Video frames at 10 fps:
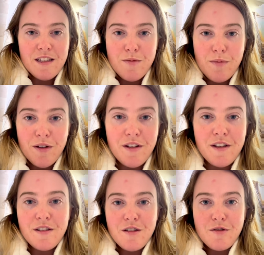spirit
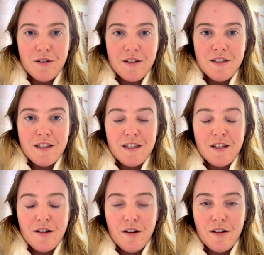and source is
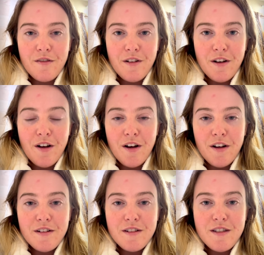in all of our
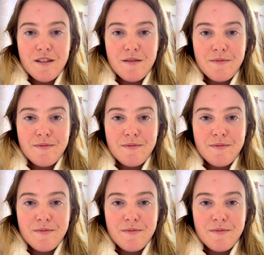hearts.